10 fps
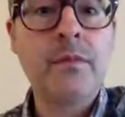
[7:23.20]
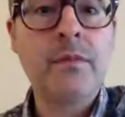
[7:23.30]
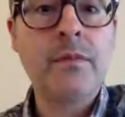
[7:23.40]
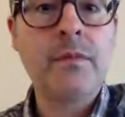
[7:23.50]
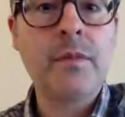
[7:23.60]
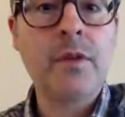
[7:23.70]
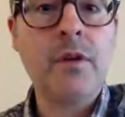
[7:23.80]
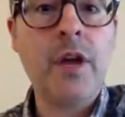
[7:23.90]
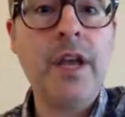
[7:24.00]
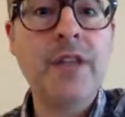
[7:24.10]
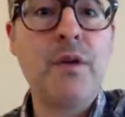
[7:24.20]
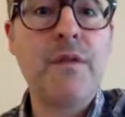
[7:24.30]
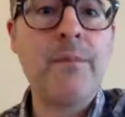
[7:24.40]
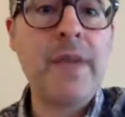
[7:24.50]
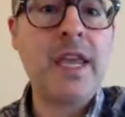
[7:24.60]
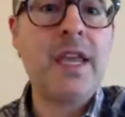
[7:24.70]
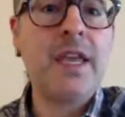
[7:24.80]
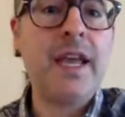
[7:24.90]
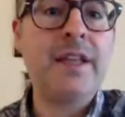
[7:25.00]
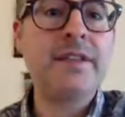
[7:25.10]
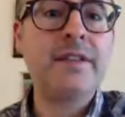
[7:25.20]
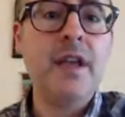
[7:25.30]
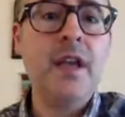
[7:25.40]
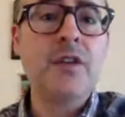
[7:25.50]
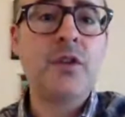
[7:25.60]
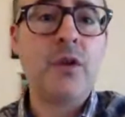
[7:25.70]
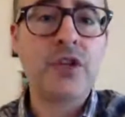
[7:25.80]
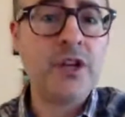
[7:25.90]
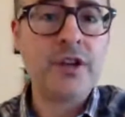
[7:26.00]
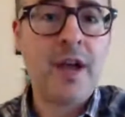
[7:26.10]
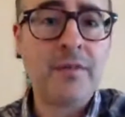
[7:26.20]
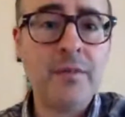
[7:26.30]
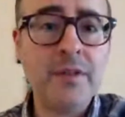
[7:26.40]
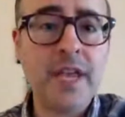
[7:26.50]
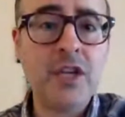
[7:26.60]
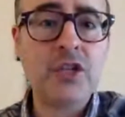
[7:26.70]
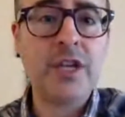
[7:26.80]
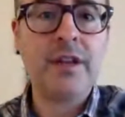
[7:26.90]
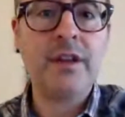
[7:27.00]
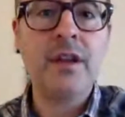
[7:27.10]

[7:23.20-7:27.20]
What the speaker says: All right. So for me, it's search engine optimization,